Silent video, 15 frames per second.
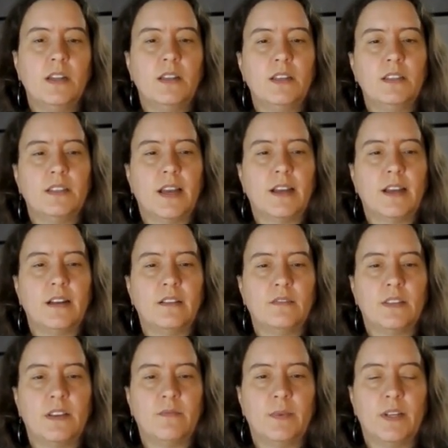These
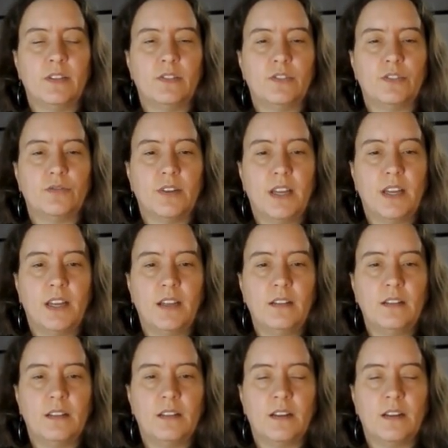negatives have been shrinking.